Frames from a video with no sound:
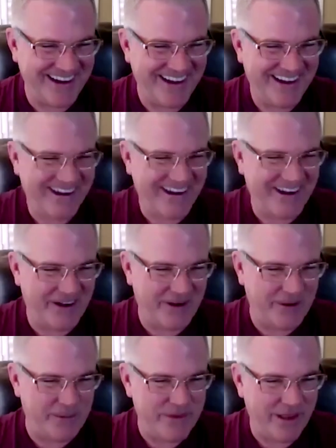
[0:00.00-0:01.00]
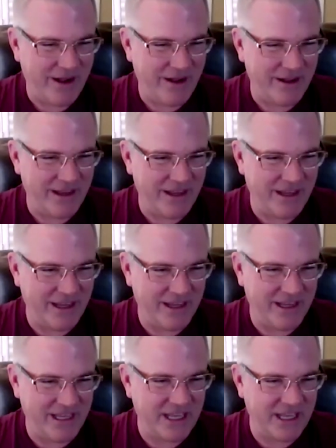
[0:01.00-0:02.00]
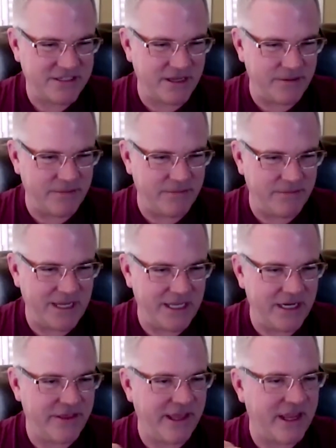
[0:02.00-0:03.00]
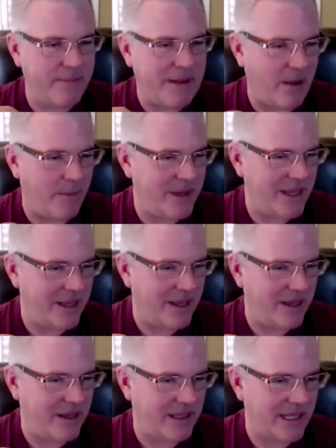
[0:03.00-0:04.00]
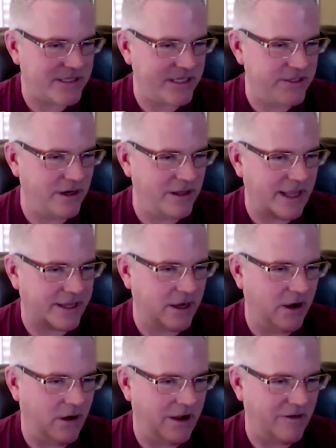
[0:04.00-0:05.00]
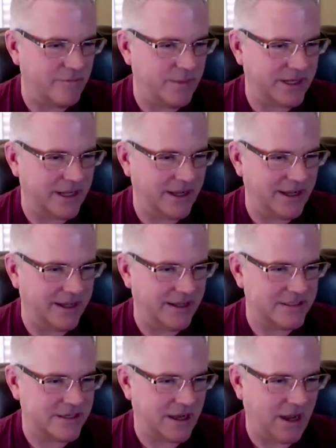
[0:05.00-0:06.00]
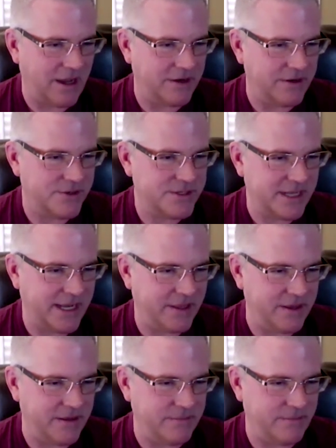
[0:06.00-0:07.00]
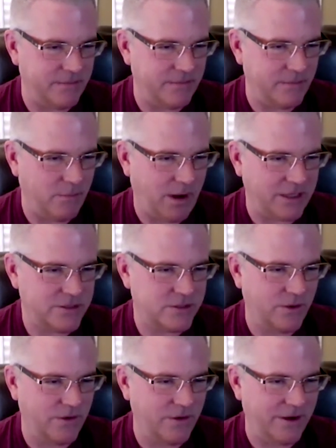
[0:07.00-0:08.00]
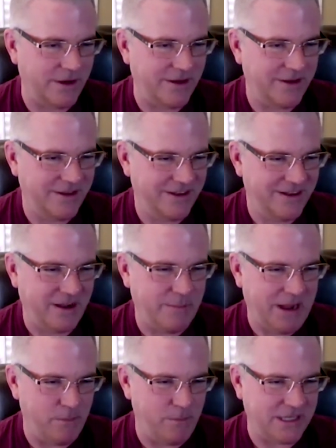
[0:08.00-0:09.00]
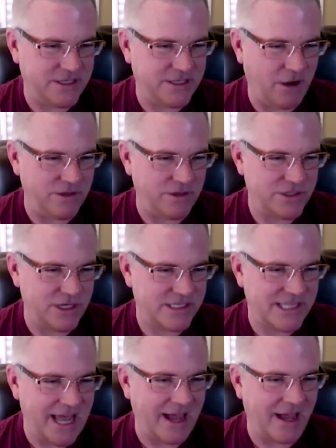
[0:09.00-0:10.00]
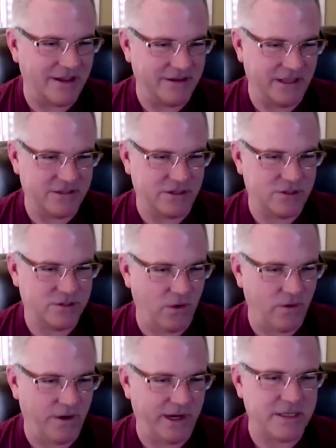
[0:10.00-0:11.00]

Um, it doesn't mean anything about me, and that's easier to let go of because I understand that my story about myself is just that. It's a story.